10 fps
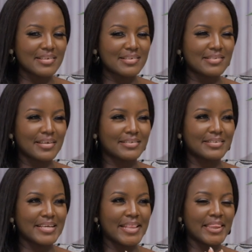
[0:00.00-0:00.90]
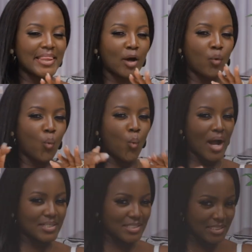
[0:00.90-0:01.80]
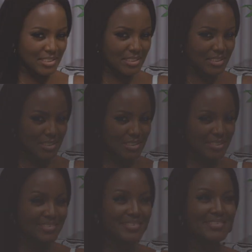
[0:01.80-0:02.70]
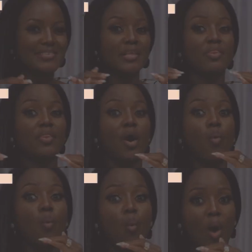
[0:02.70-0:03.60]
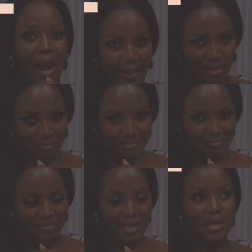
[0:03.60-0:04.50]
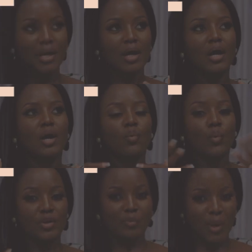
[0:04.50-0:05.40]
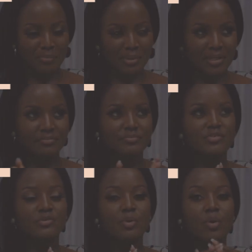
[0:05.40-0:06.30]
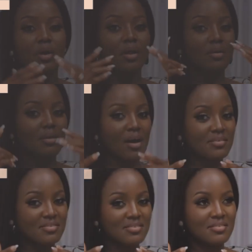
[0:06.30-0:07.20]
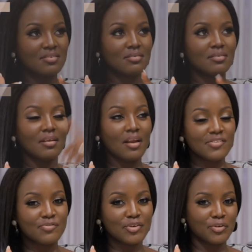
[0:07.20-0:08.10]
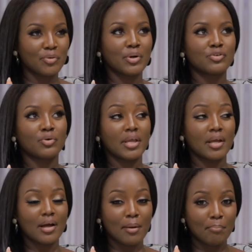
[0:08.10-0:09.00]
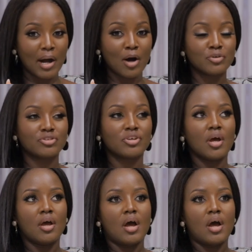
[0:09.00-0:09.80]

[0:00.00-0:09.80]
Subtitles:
isn't in the what. It is in the why. What do I mean? So in the last video, we're talking about